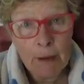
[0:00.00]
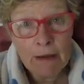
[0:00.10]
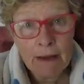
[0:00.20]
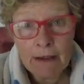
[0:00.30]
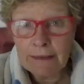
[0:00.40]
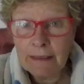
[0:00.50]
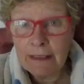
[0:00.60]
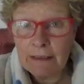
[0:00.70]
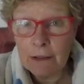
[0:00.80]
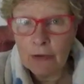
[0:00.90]
But I did
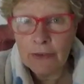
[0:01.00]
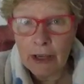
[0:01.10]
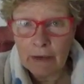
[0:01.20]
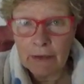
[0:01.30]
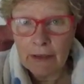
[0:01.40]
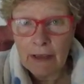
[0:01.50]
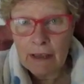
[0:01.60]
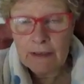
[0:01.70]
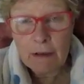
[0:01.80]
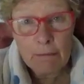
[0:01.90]
get a lot done,
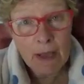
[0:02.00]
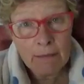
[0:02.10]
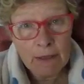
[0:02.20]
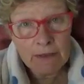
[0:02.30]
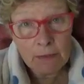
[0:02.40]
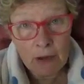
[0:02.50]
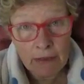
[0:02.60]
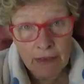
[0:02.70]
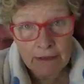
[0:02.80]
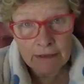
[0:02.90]
so maybe it's
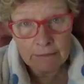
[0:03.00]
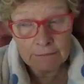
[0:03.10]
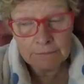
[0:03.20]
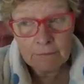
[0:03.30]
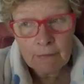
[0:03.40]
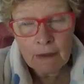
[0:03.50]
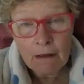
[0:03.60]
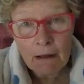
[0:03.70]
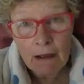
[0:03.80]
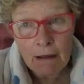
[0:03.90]
worth it.
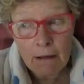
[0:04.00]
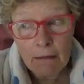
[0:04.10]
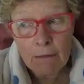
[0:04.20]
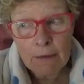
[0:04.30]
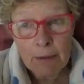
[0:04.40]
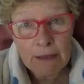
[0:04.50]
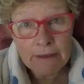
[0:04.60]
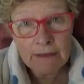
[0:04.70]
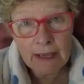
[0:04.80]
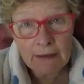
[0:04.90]
We
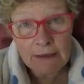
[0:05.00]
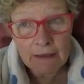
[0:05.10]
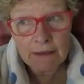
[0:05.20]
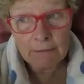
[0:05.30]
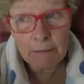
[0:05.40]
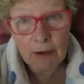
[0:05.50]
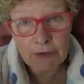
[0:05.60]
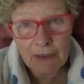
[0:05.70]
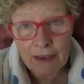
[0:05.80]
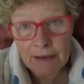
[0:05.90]
painted part of the